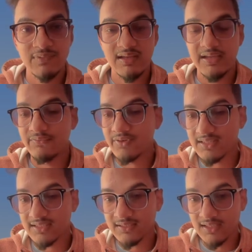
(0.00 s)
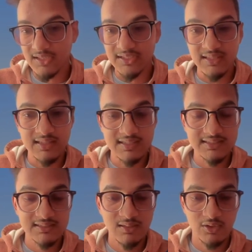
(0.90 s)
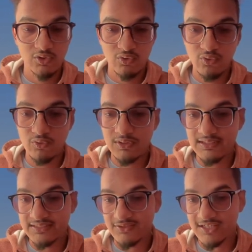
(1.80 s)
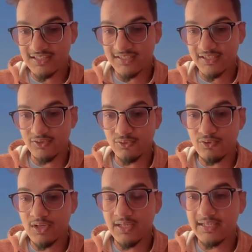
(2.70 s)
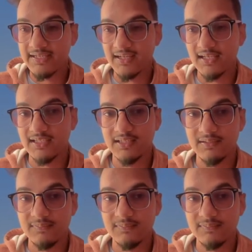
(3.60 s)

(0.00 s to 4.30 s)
Everything in this note is translated to Italian.